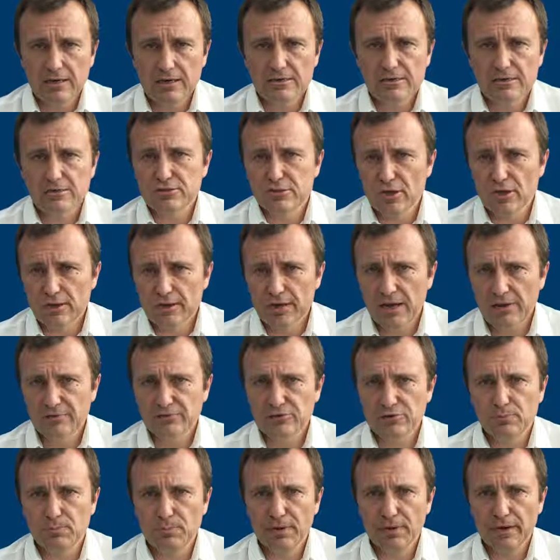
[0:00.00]
does not have
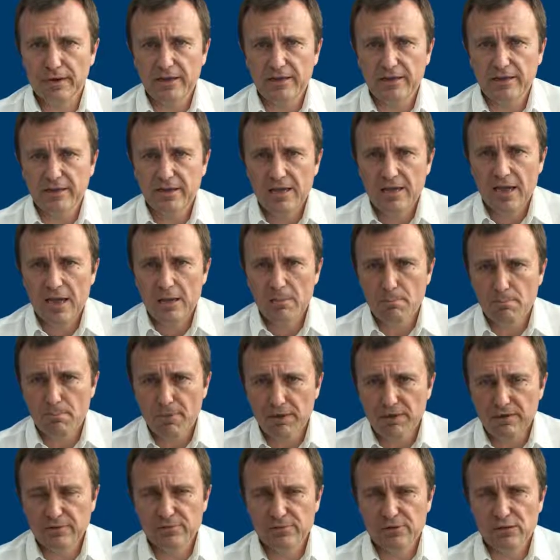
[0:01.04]
to pay and
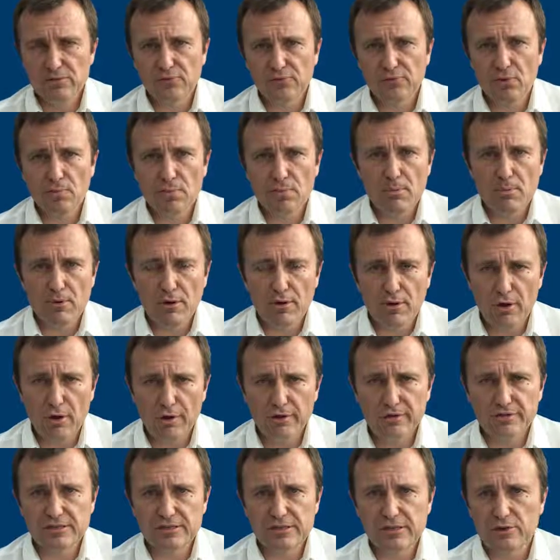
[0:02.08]
benefit from a
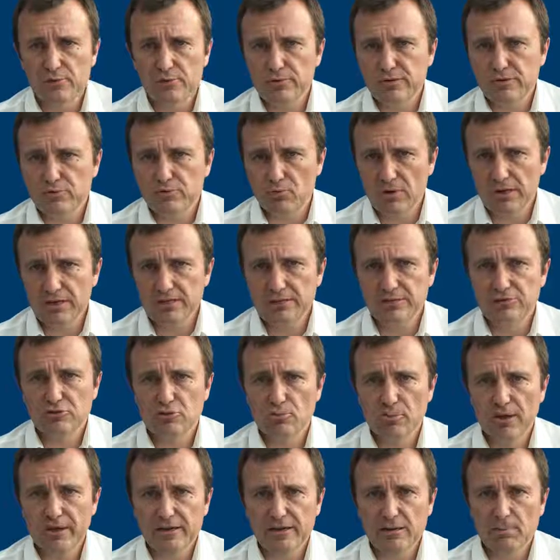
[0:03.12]
minority who is willing to
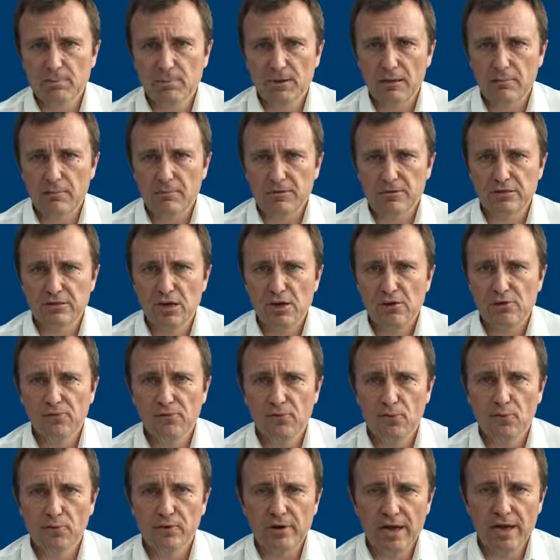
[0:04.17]
make a payment
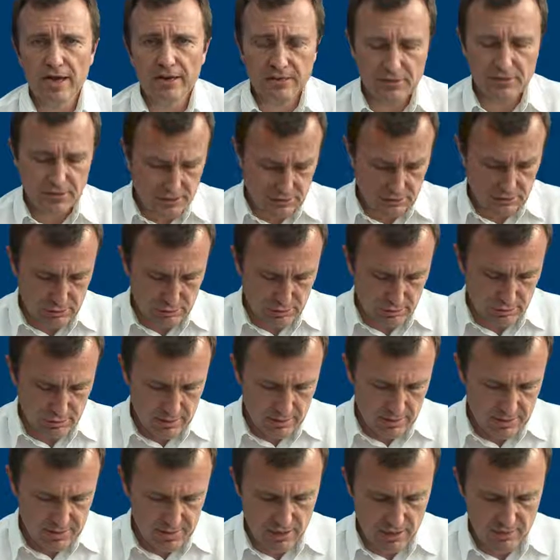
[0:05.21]
for an additional
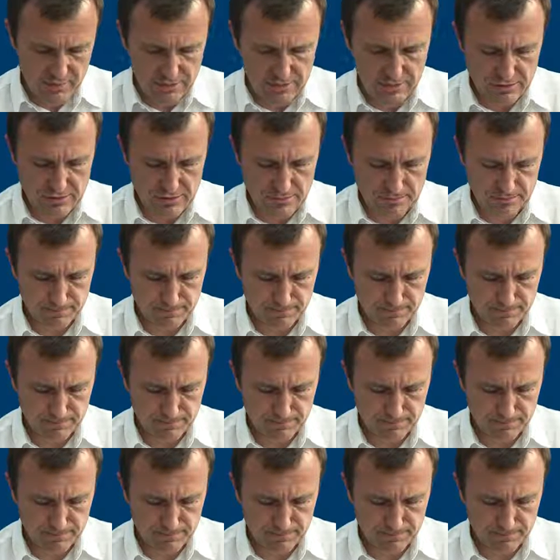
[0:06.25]
service.